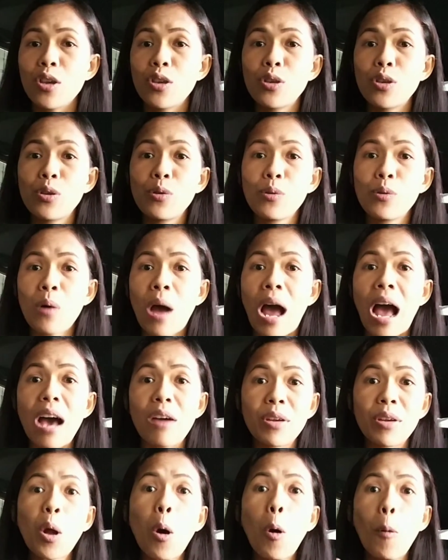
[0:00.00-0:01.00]
you
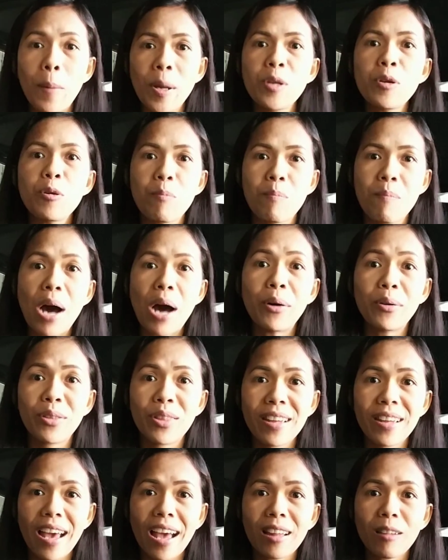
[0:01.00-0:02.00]
haven't opened your
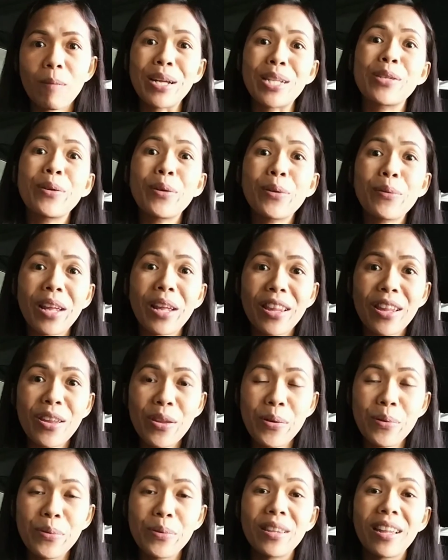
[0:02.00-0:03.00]
mouth yet, but you already
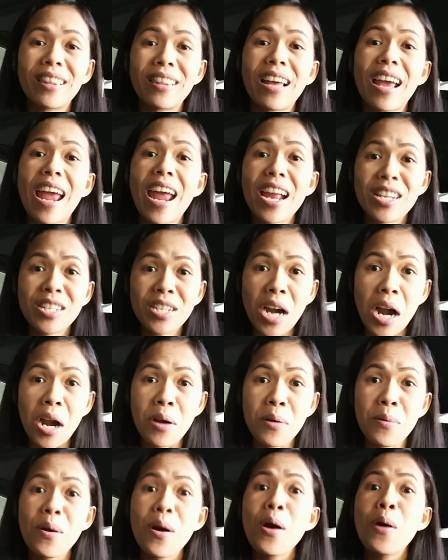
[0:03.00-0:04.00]
knew that the
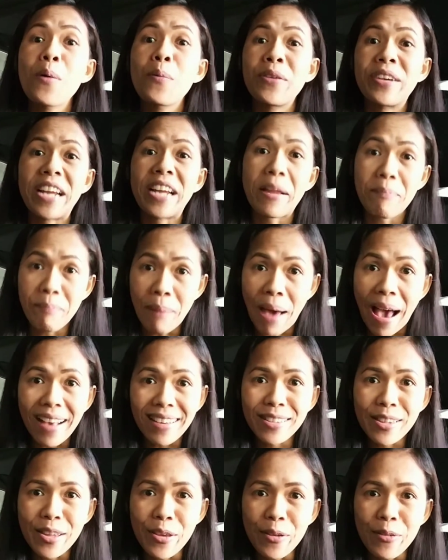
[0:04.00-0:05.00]
HR would not
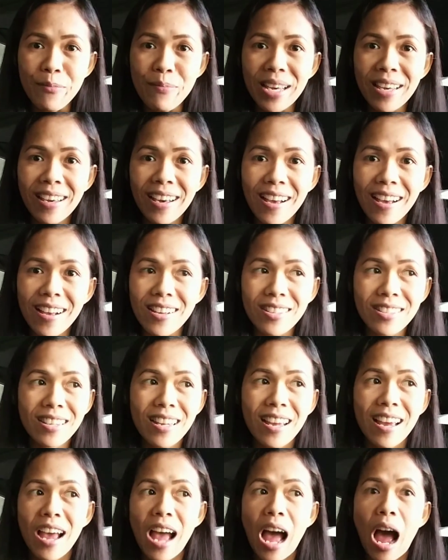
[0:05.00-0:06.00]
pass you
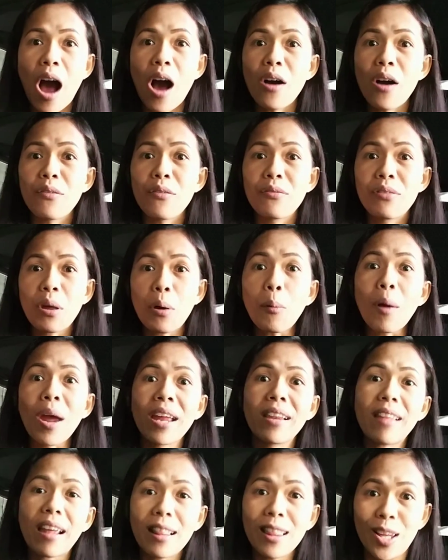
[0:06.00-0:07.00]
because of the
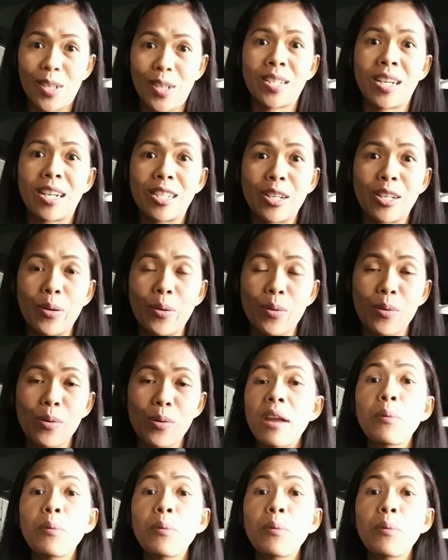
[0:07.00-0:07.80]
way they looked at you.